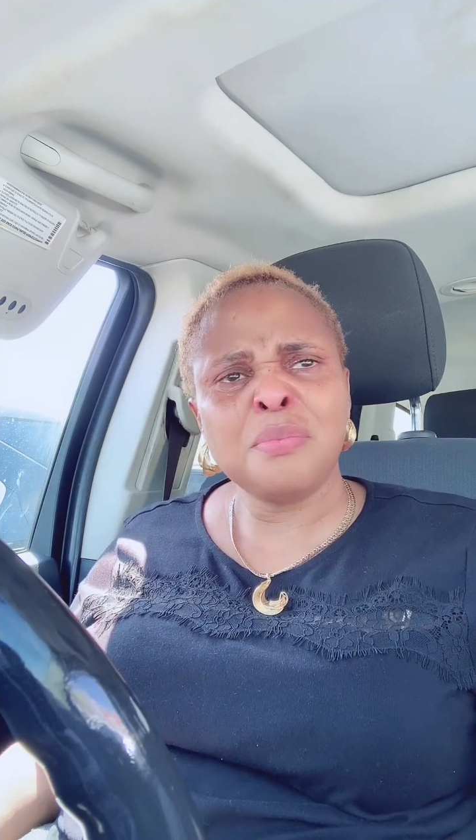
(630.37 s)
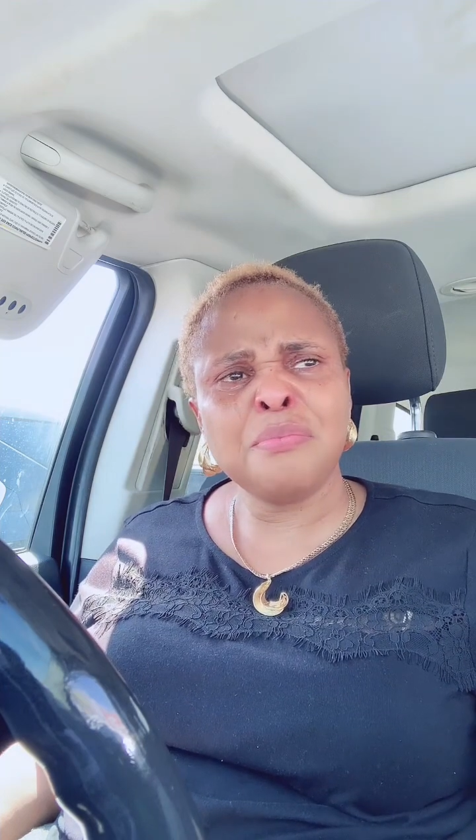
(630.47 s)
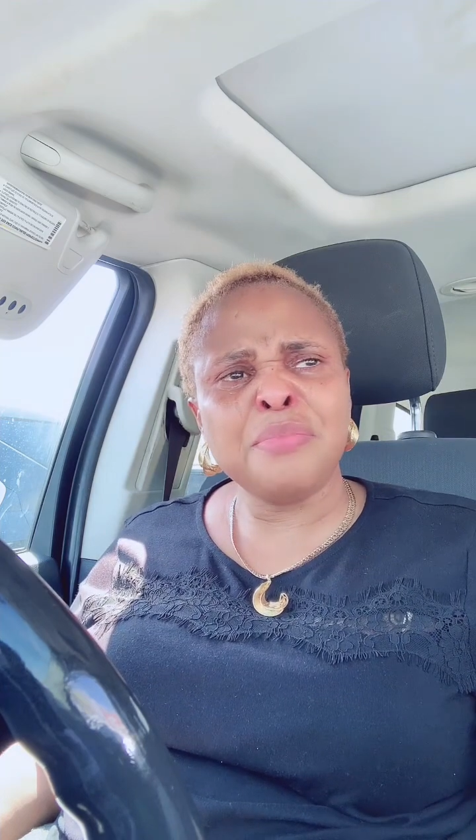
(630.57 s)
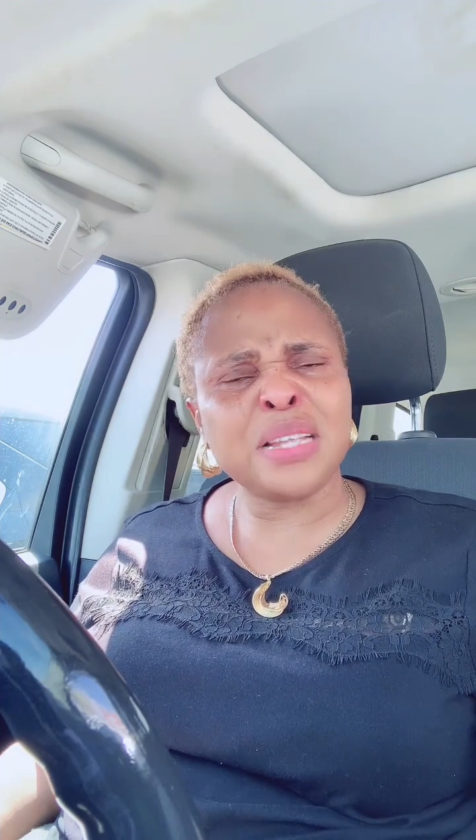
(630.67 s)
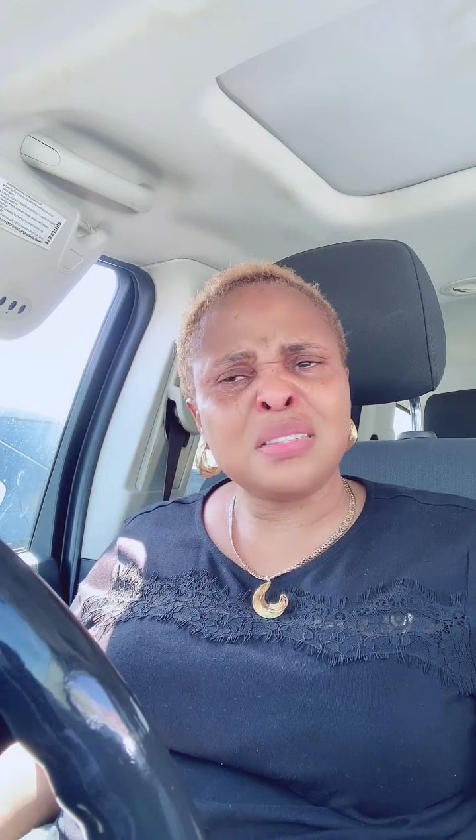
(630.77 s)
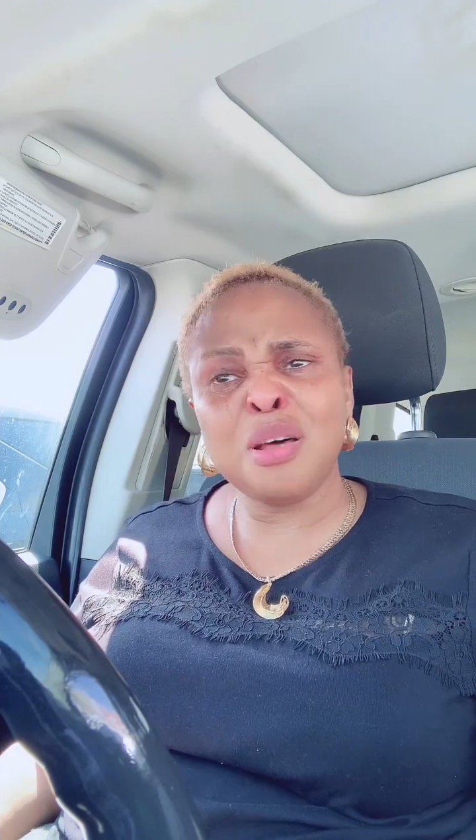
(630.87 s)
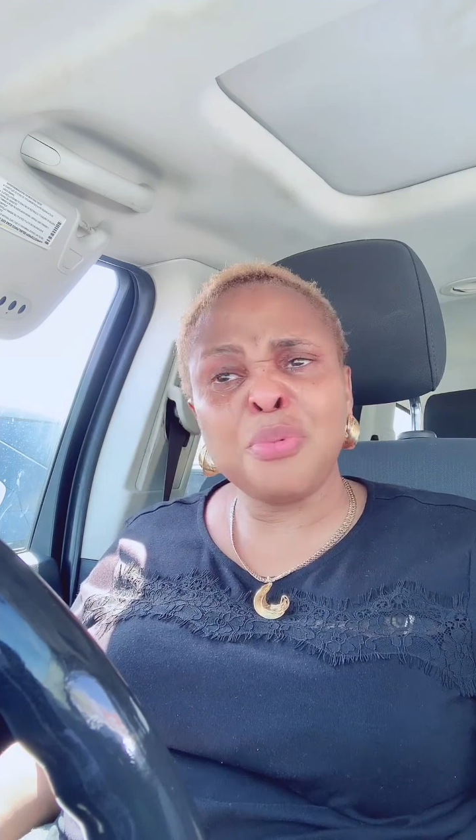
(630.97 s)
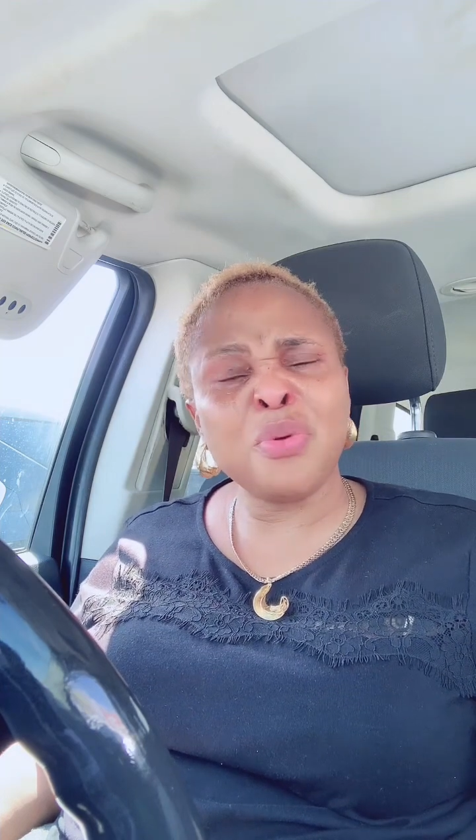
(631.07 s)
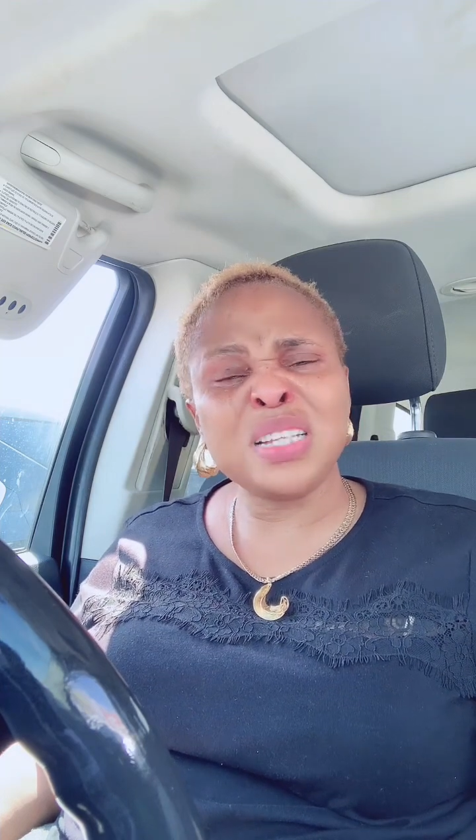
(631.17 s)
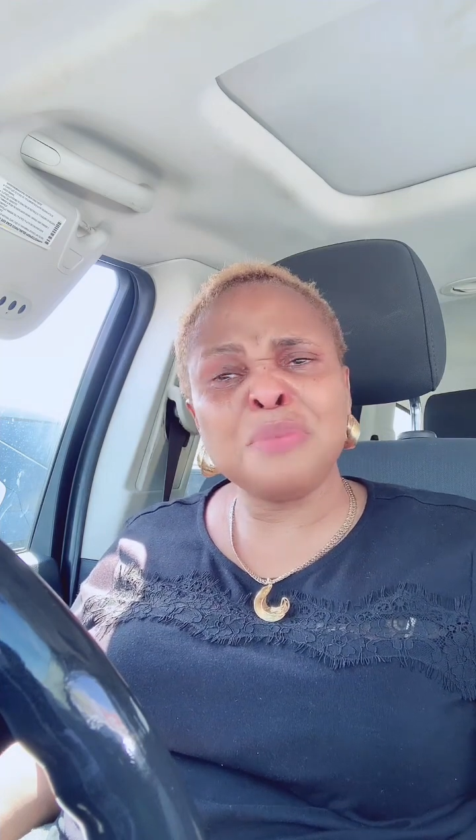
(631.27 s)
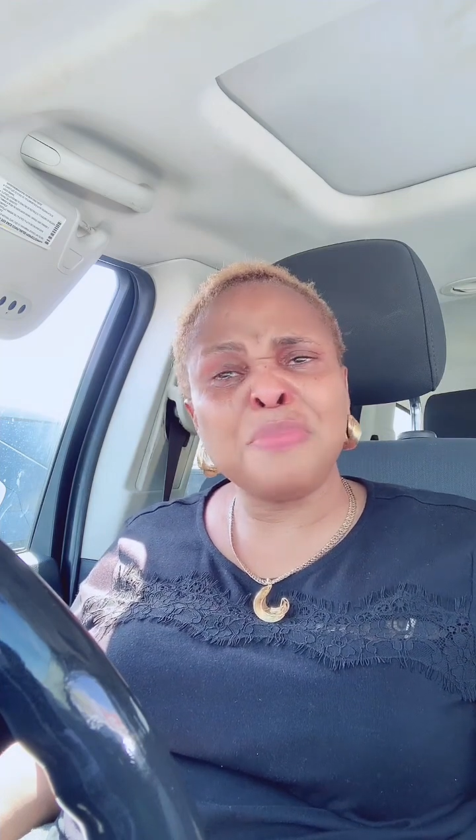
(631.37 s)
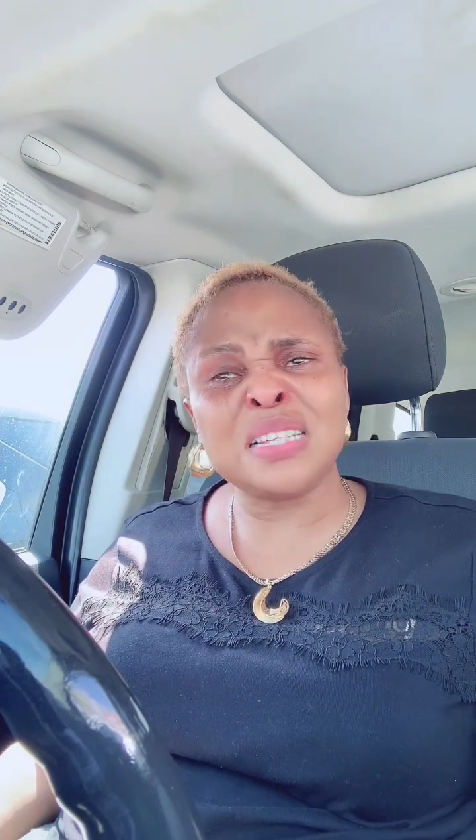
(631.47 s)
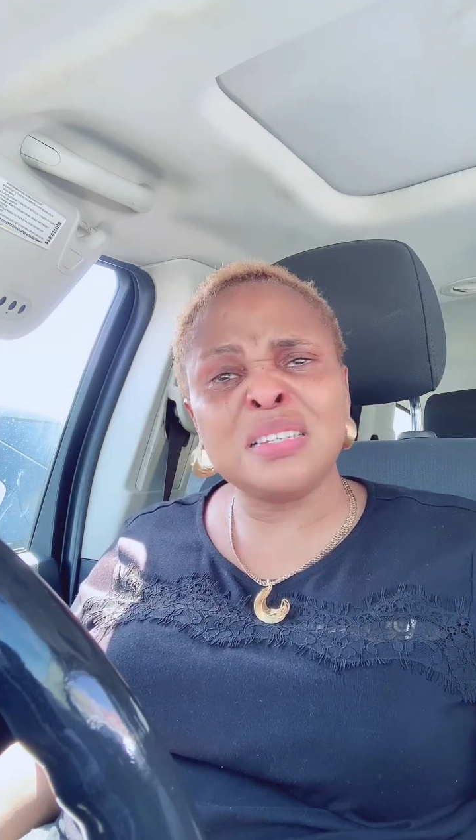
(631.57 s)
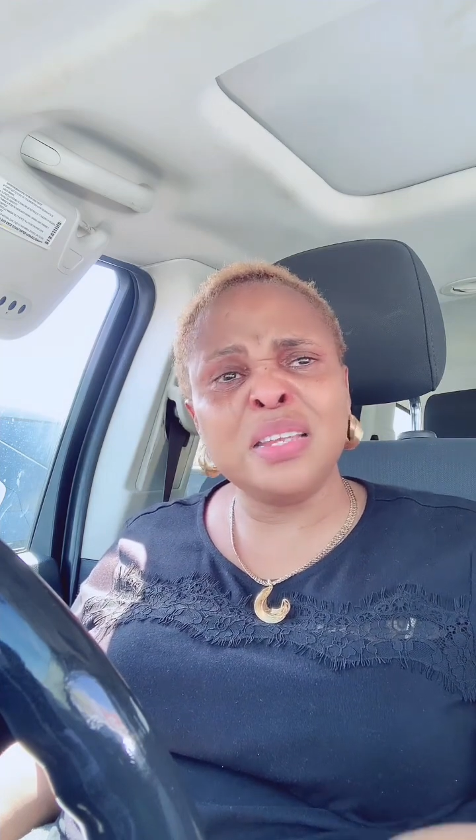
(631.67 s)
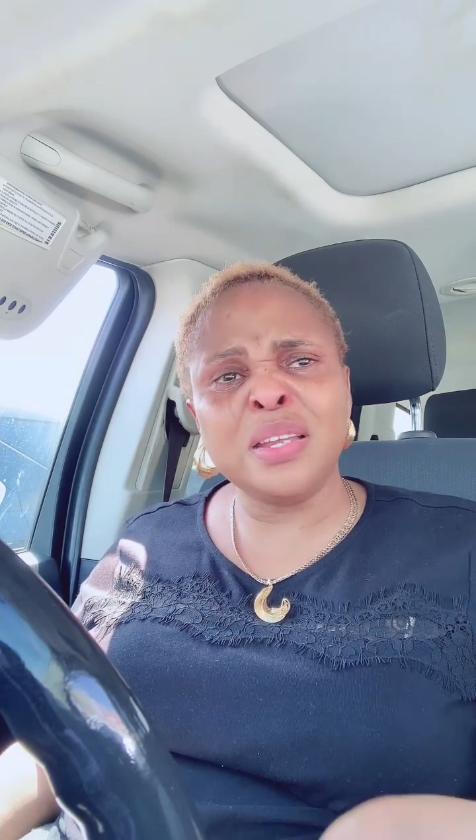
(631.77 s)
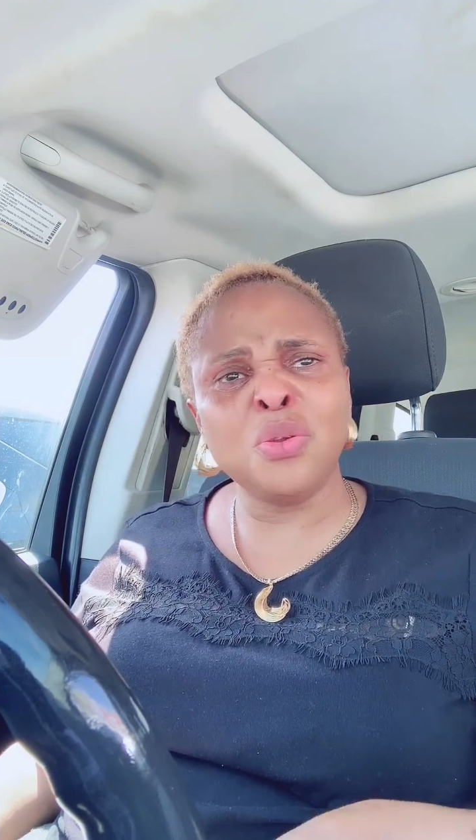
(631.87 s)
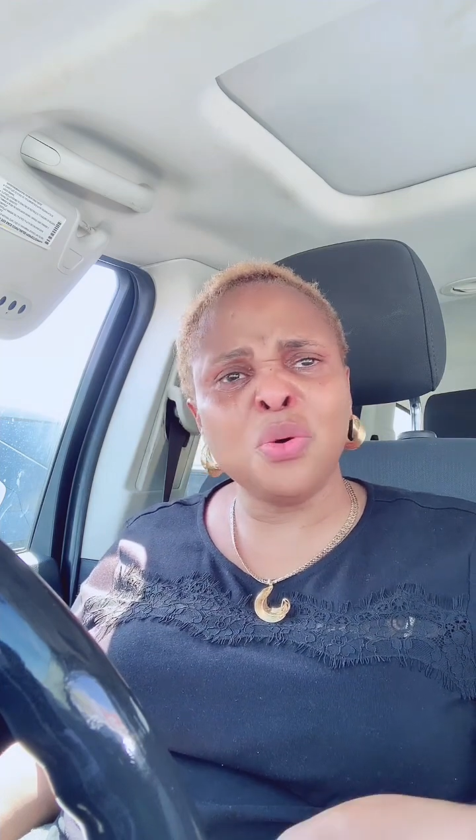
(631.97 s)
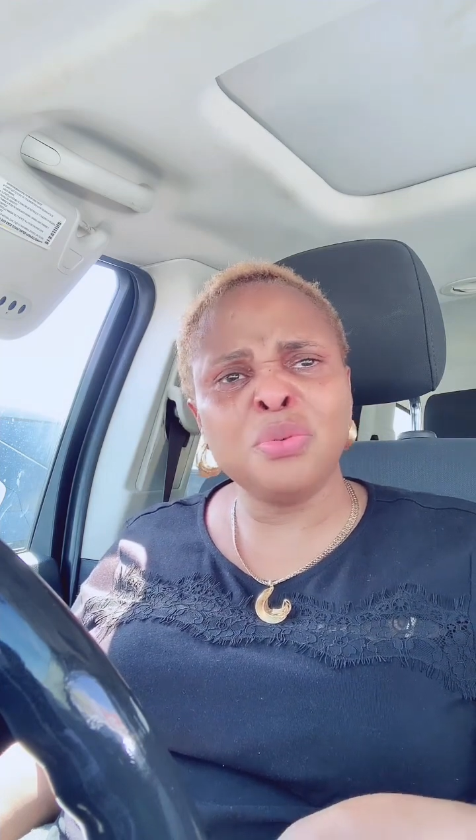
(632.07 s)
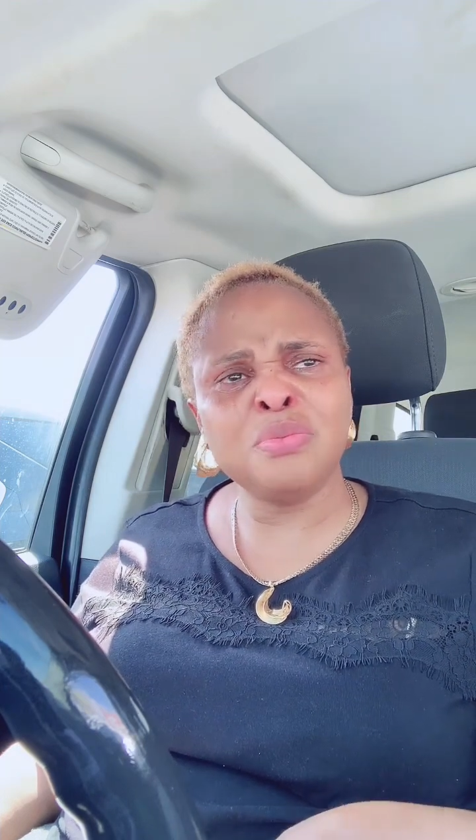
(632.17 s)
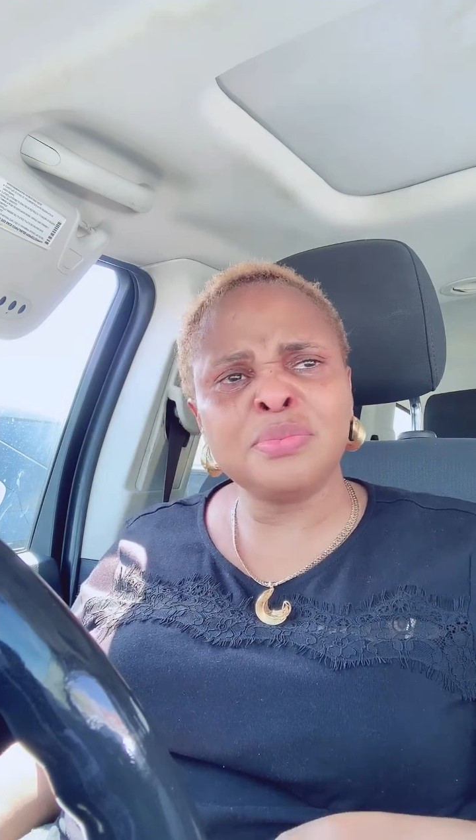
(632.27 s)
But not be waiting person they know.